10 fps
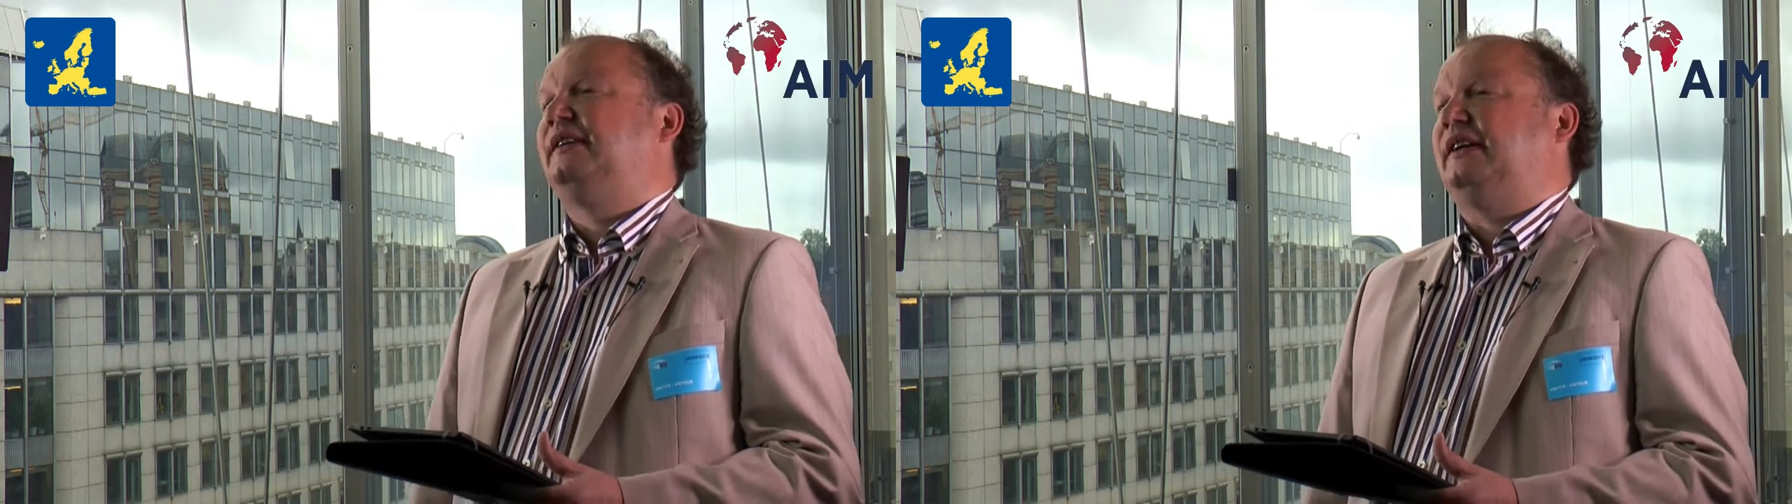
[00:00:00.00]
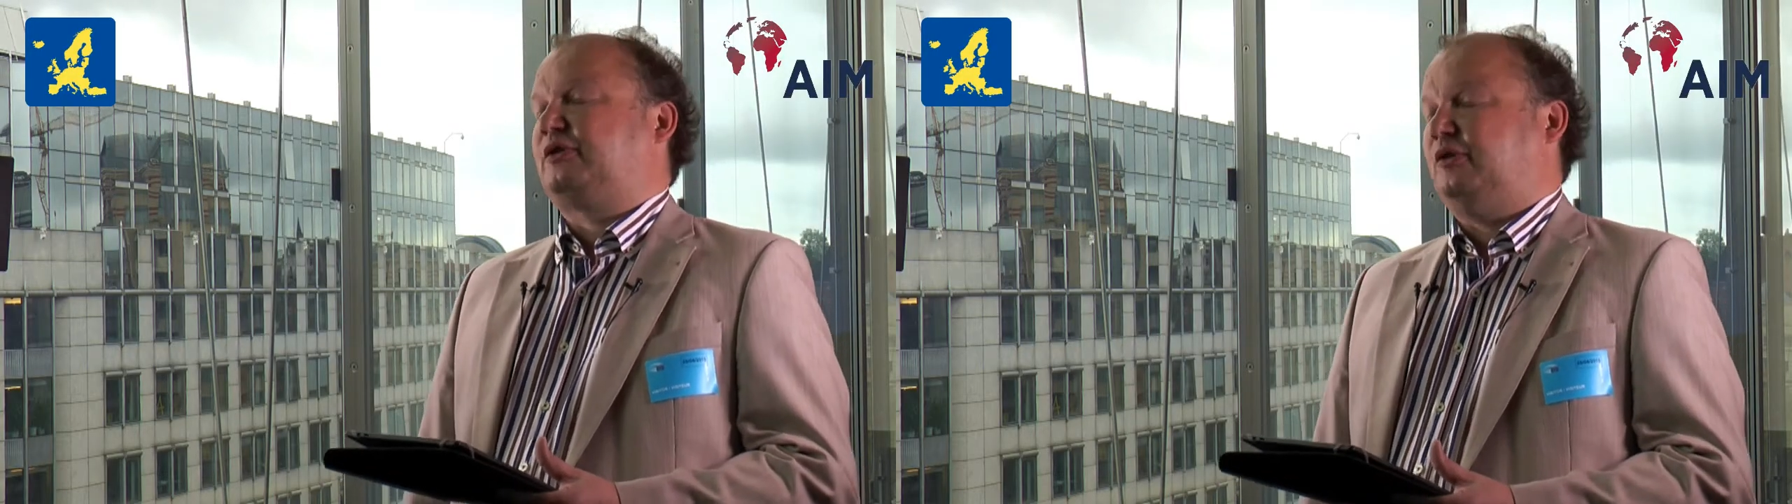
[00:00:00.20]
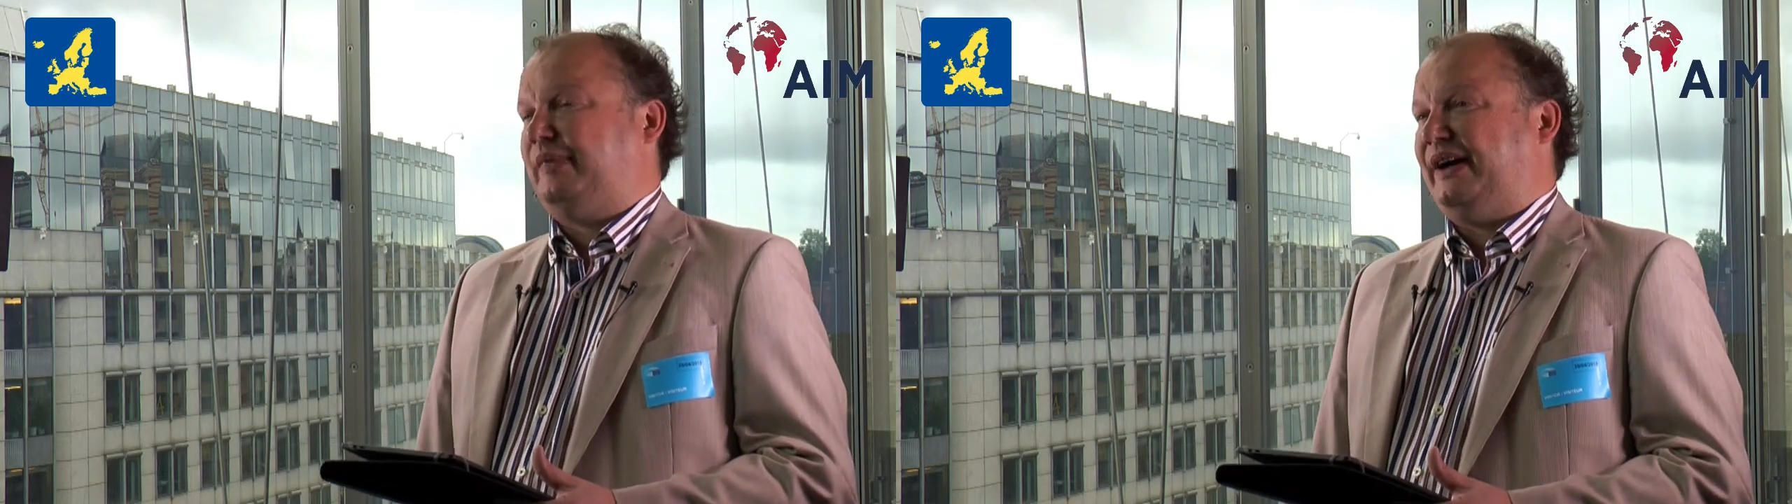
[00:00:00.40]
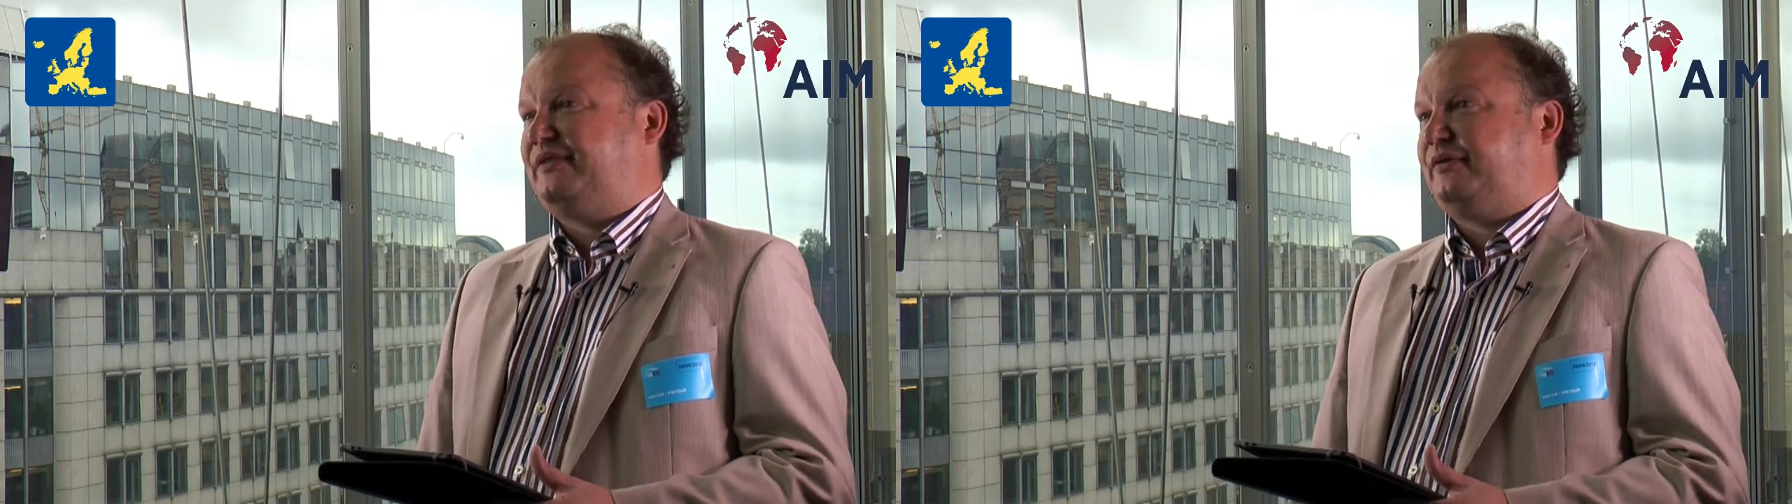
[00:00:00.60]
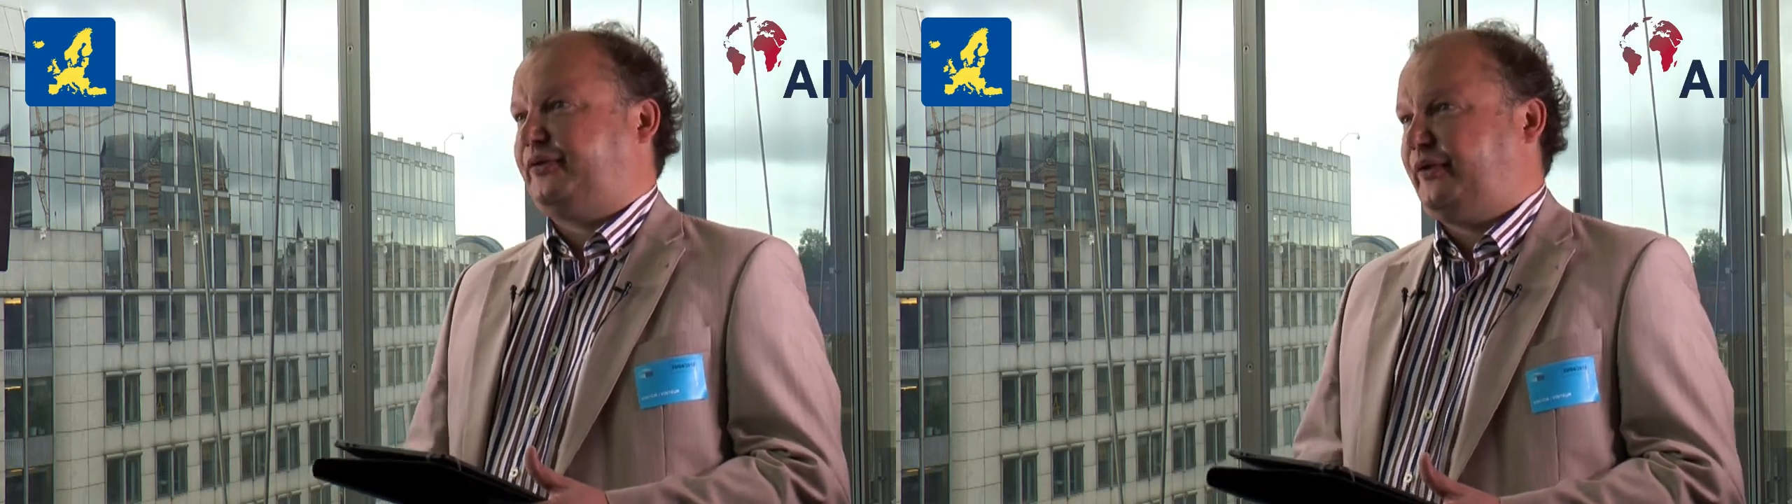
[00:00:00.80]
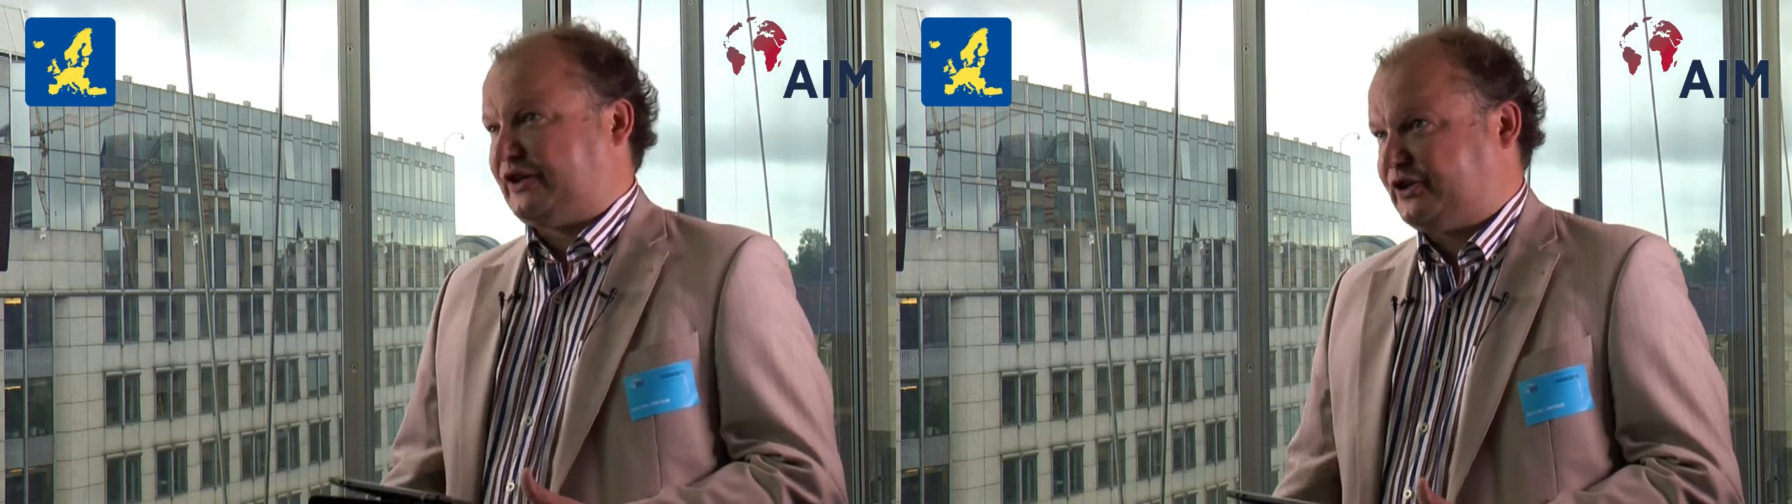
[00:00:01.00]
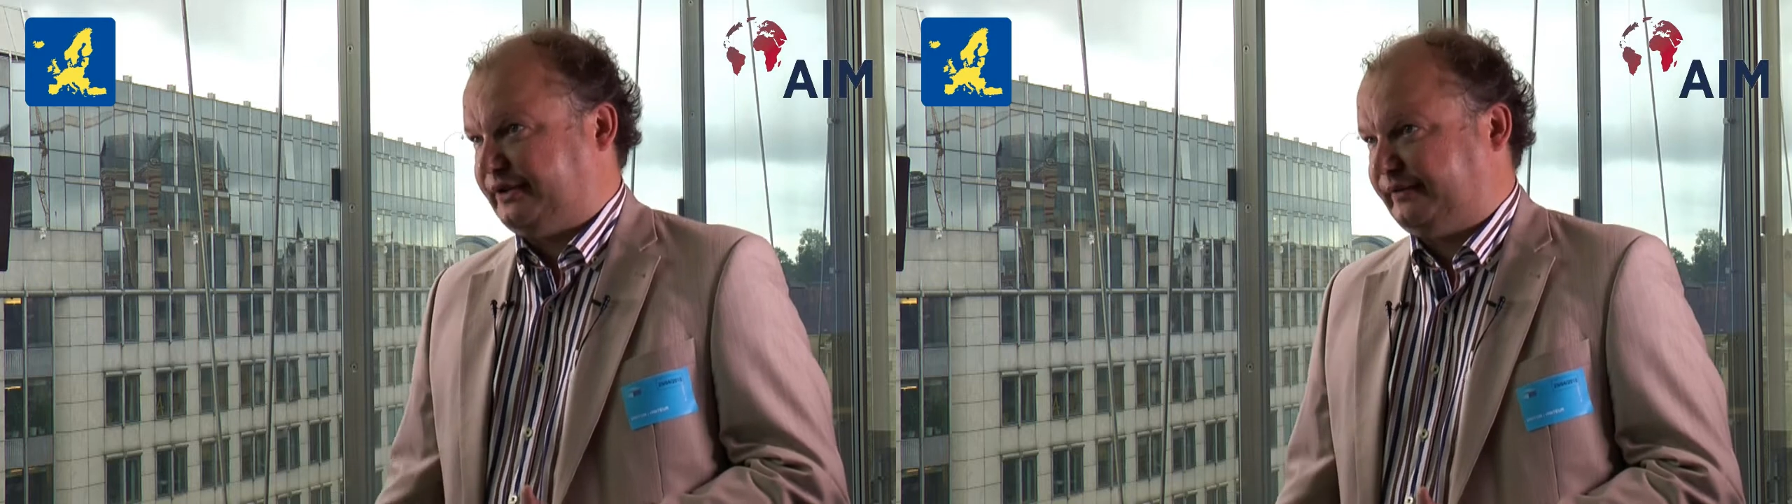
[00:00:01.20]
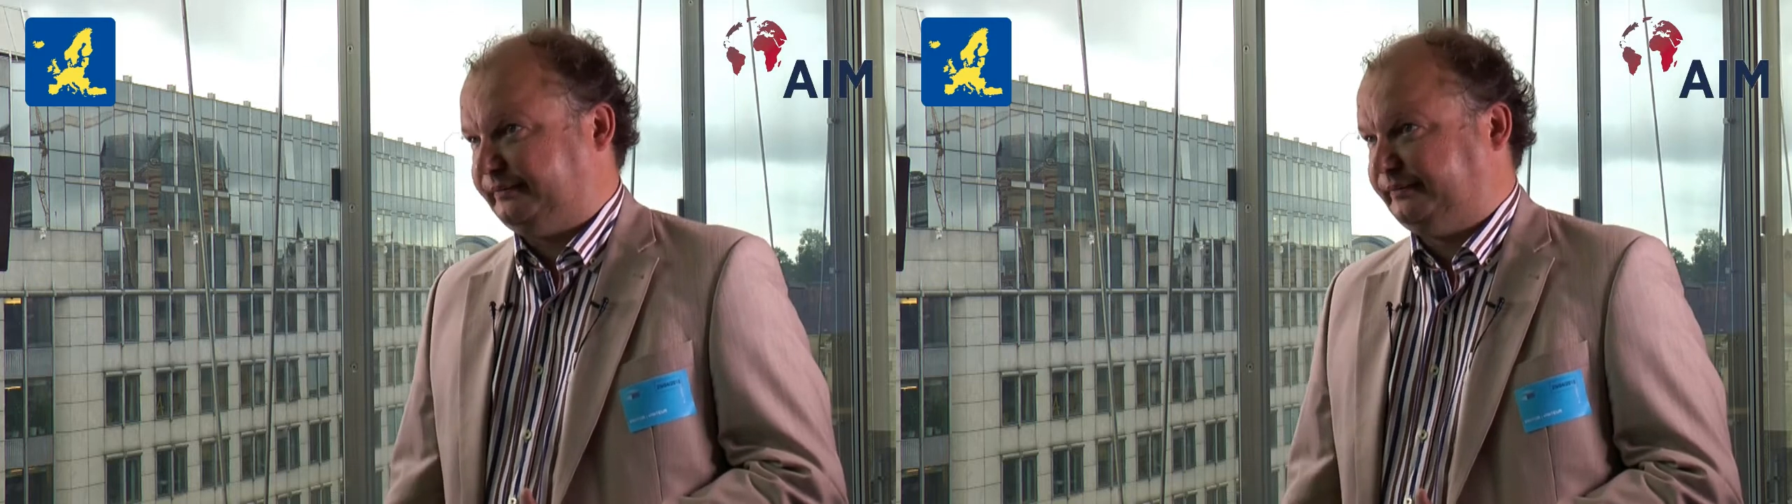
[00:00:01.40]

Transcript: it combines friction,